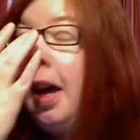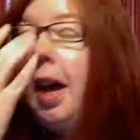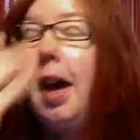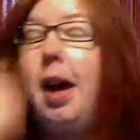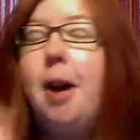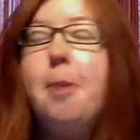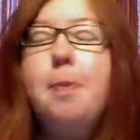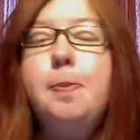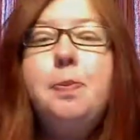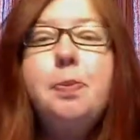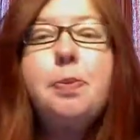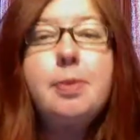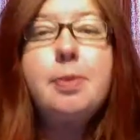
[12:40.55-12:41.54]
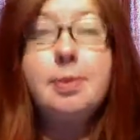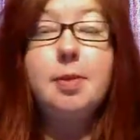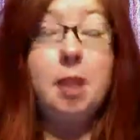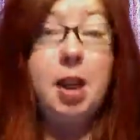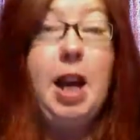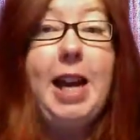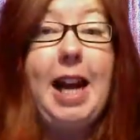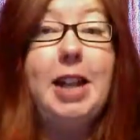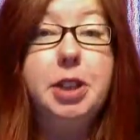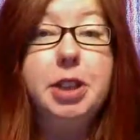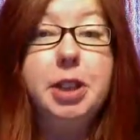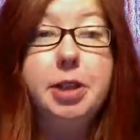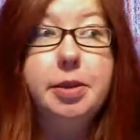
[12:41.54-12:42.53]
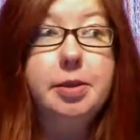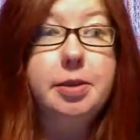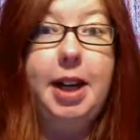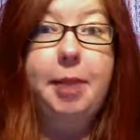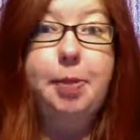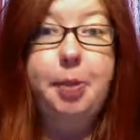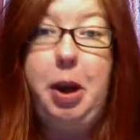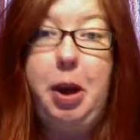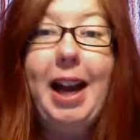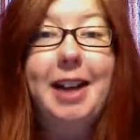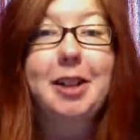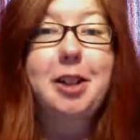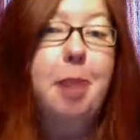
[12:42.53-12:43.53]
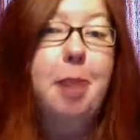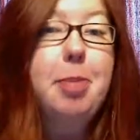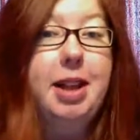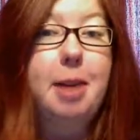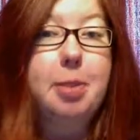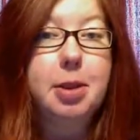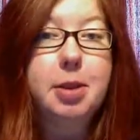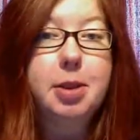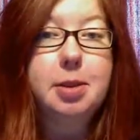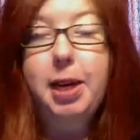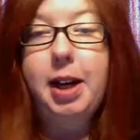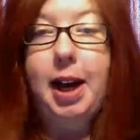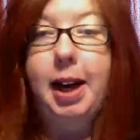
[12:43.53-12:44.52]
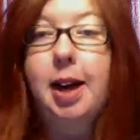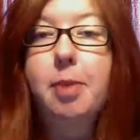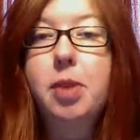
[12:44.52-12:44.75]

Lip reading: I actually do. I would like to not be that person, but I am.